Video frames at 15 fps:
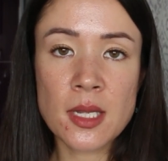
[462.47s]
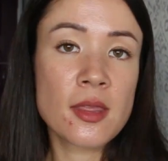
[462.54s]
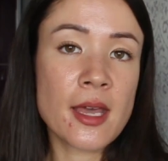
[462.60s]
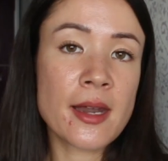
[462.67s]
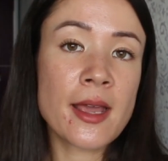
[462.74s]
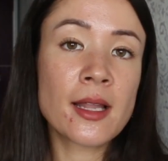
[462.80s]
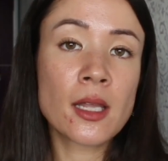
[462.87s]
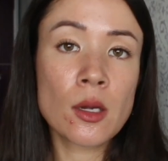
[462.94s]

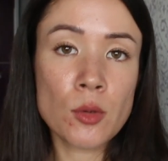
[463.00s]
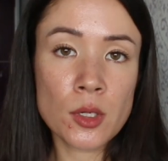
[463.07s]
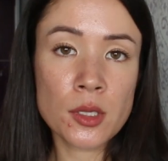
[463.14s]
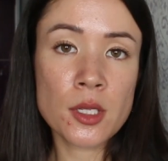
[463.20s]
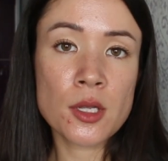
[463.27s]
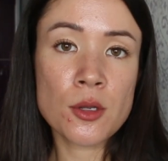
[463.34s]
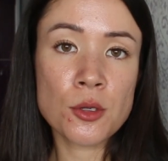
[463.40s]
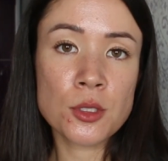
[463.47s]
Then I
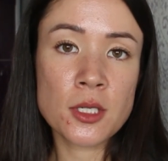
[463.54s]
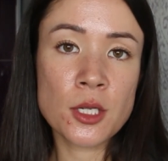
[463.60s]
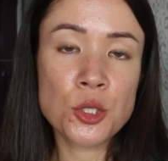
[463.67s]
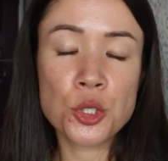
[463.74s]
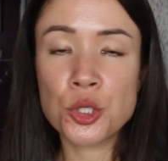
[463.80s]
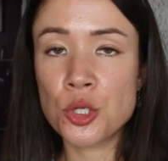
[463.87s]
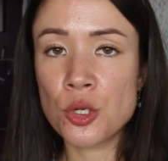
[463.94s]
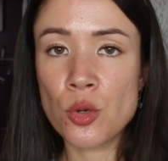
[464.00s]
lowered the
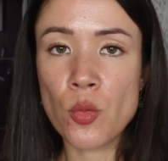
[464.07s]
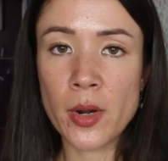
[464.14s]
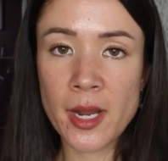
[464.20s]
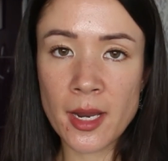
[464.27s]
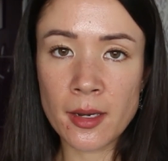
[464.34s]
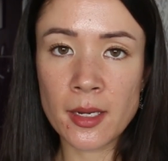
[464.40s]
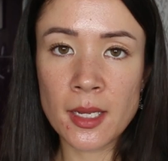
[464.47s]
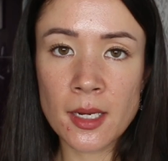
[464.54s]
usage to when
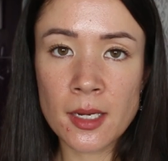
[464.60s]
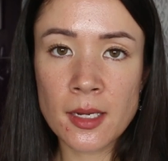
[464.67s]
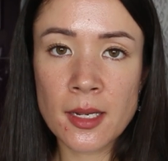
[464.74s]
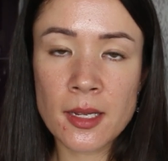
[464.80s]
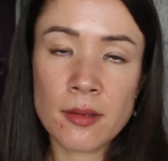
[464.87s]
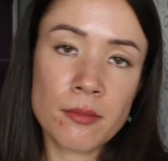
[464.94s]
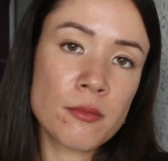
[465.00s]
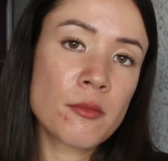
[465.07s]
I needed
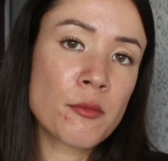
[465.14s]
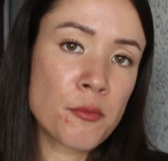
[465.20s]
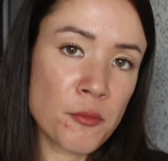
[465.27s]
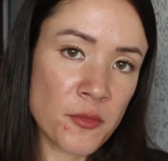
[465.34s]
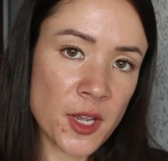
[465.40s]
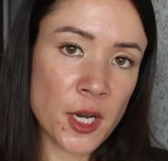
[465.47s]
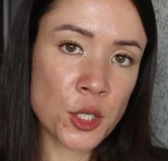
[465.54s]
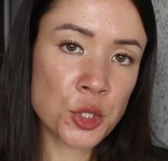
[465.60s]
it,
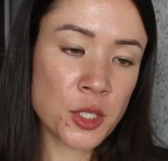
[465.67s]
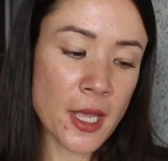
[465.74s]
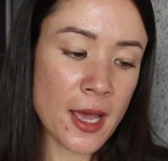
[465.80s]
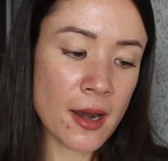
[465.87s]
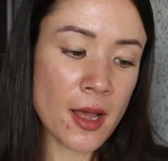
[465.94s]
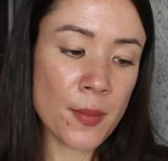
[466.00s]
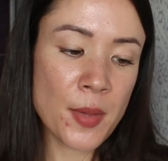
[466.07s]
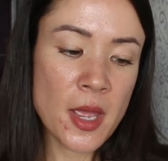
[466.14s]
finished
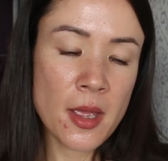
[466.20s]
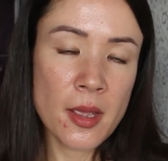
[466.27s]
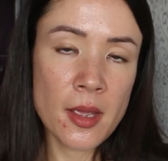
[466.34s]
that up,